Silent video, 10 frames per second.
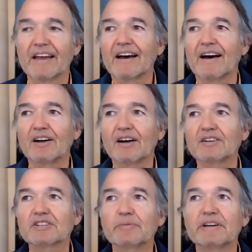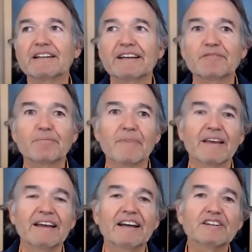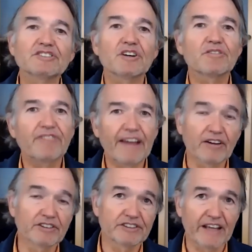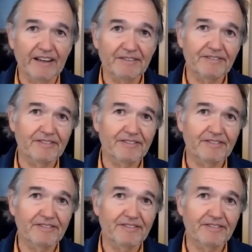U- ultimately here's your fail safe